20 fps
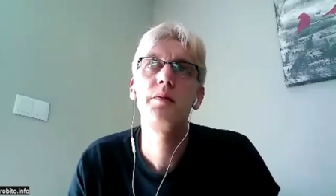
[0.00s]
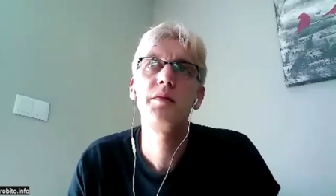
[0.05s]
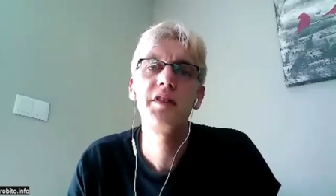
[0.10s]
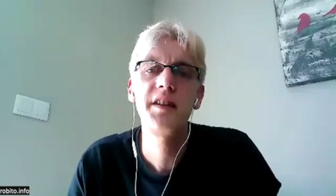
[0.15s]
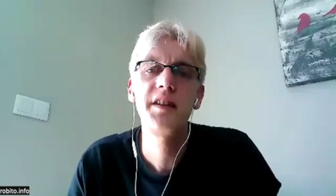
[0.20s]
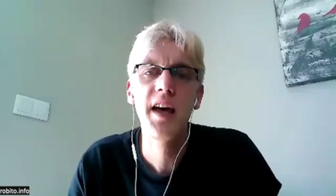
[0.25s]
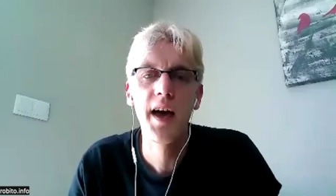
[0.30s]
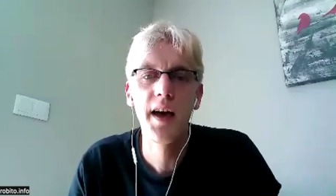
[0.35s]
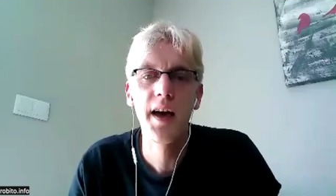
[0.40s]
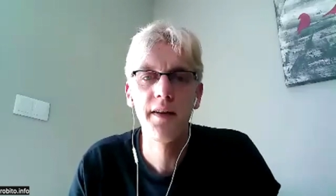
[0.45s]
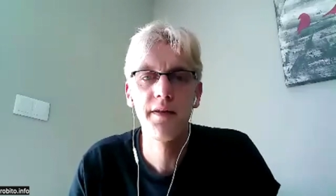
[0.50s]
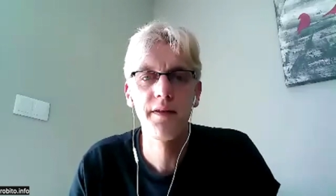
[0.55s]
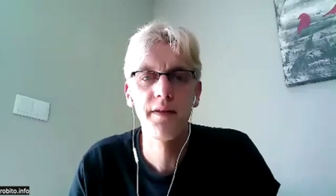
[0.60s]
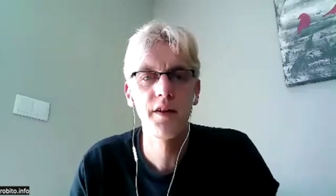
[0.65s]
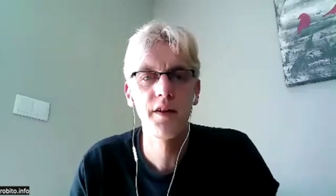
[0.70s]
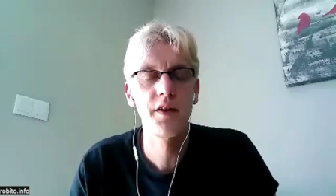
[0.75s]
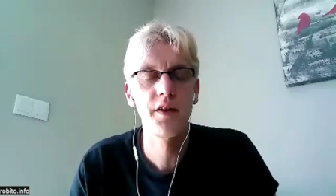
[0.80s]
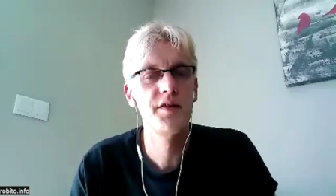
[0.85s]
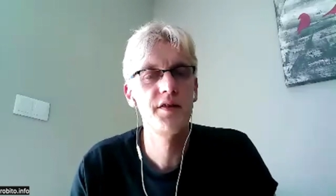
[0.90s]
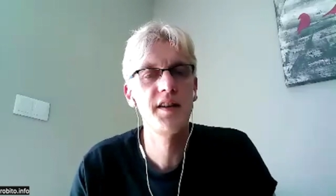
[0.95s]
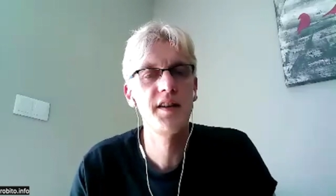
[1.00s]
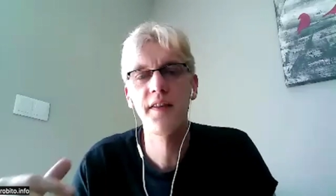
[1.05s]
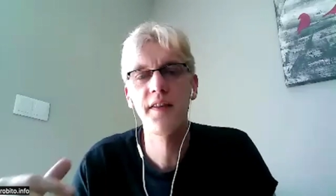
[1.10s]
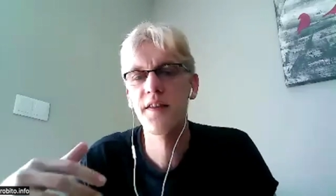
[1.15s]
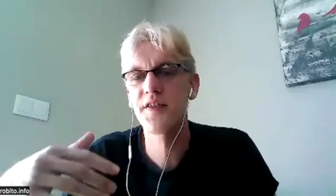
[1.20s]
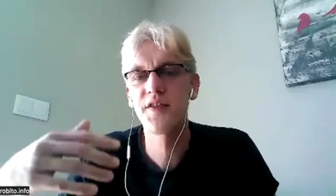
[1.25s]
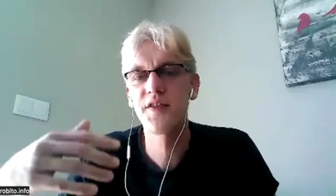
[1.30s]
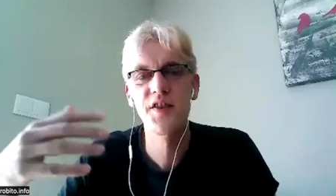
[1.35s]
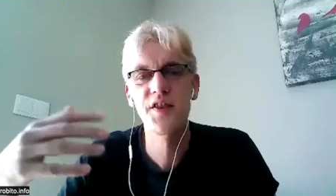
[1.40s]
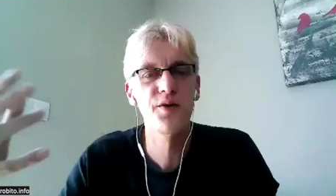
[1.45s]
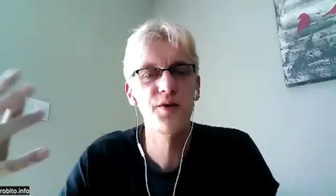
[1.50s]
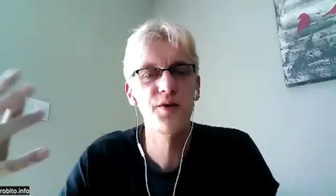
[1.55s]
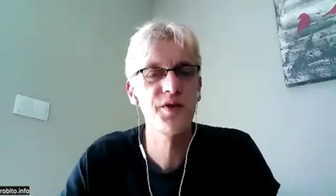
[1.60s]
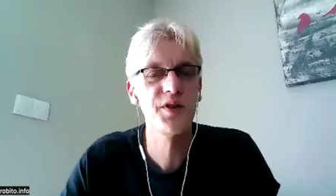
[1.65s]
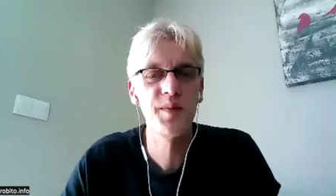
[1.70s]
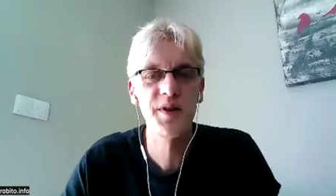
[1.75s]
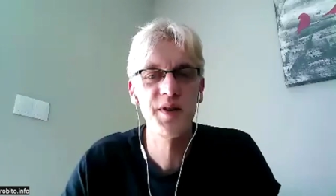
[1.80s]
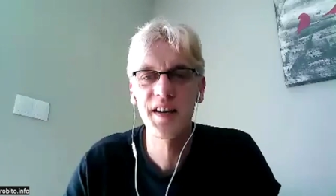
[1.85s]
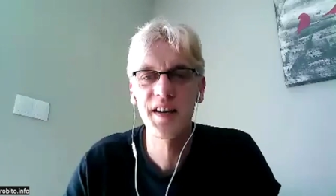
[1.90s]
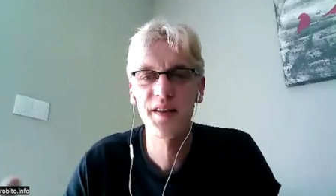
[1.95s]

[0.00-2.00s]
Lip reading: death, and death is the ultimate